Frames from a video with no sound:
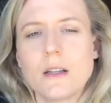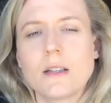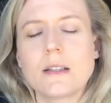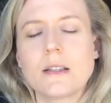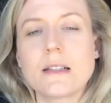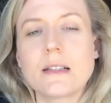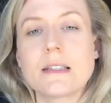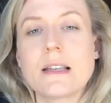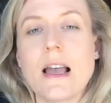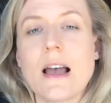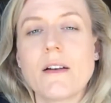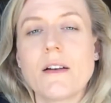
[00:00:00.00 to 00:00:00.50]

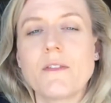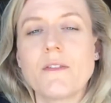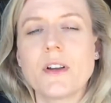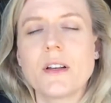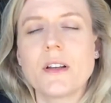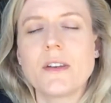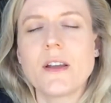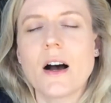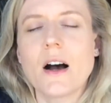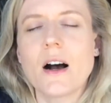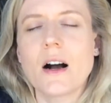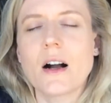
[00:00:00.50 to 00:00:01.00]
This heavy
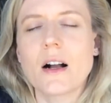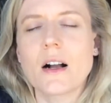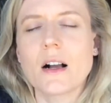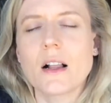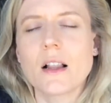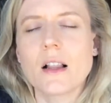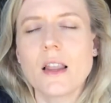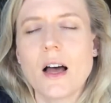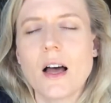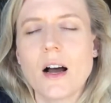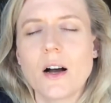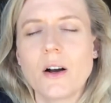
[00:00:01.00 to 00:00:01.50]
dark
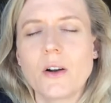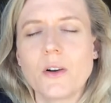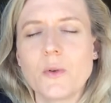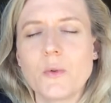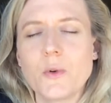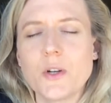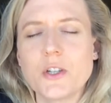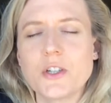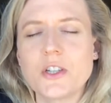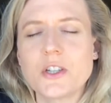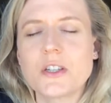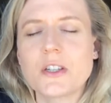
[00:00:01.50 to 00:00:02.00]
cloud
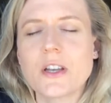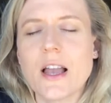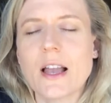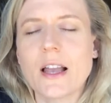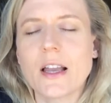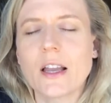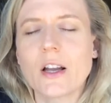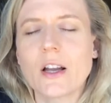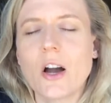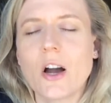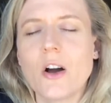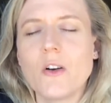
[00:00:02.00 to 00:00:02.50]
which is
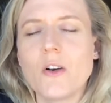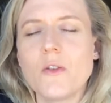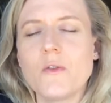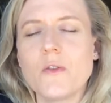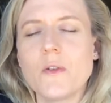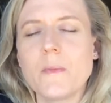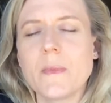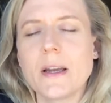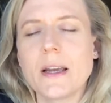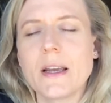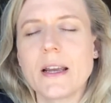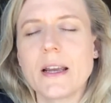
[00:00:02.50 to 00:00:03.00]
hanging over
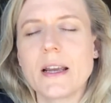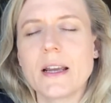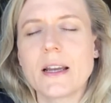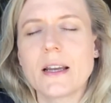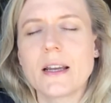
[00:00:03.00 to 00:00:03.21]
me,